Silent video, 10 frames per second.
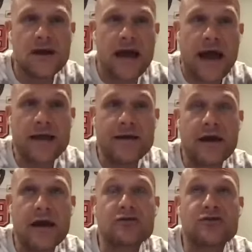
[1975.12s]
And
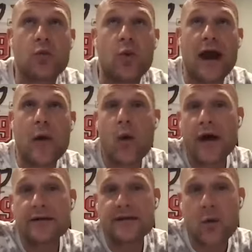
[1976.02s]
so what I
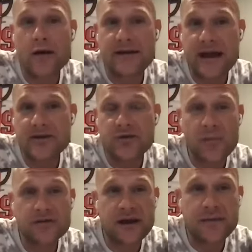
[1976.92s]
want is I want 10 to
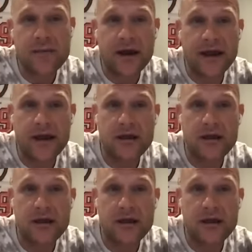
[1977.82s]
12% of my money.